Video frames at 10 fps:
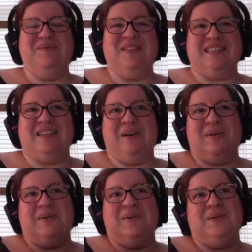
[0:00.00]

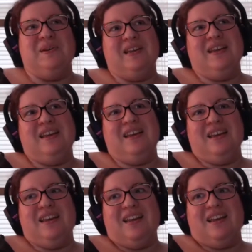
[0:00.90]
So
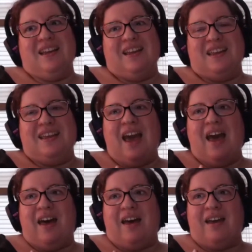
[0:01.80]

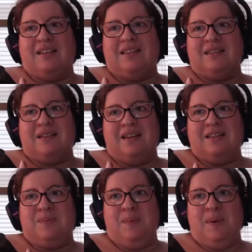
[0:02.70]
yeah,
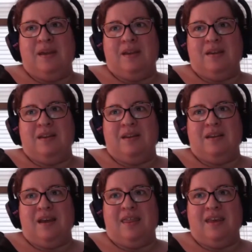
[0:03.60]
it's been,
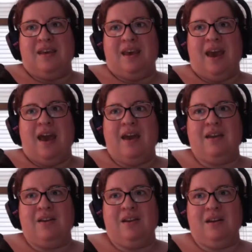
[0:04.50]
I think,
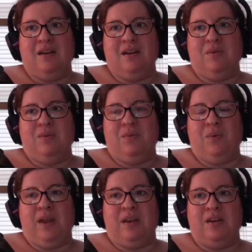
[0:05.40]

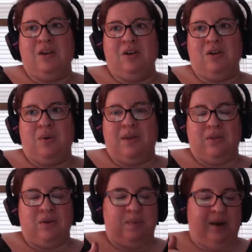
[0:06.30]
when you're going
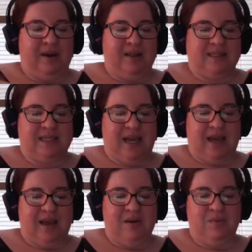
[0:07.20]
through periods of
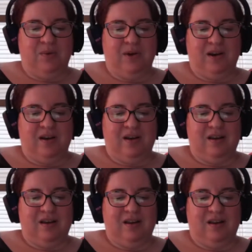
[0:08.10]
time where
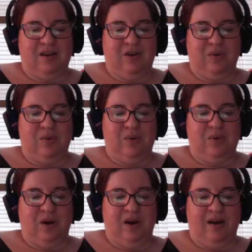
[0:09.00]
you
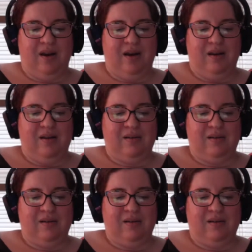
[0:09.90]
are